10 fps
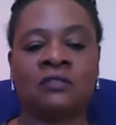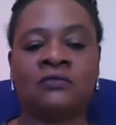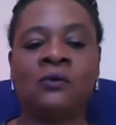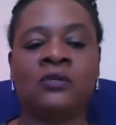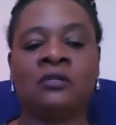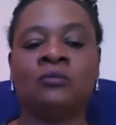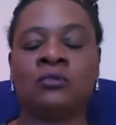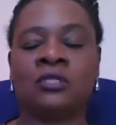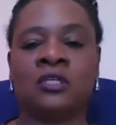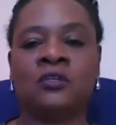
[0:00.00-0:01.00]
I've told it a number
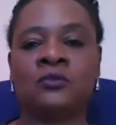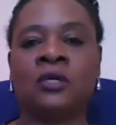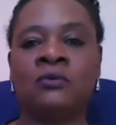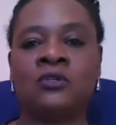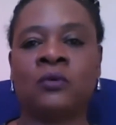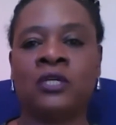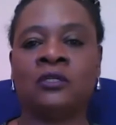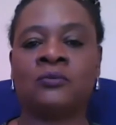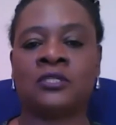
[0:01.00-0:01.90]
of times, but I always well up.